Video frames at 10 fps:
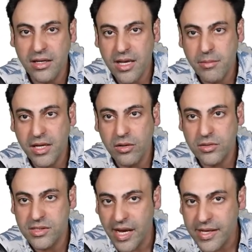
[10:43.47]
chemical
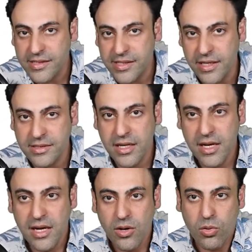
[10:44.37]
sciences
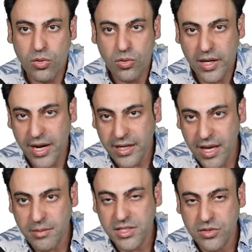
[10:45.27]
or organic
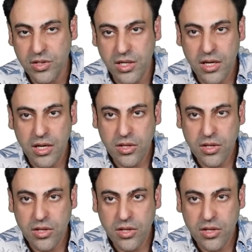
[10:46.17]
chemistry,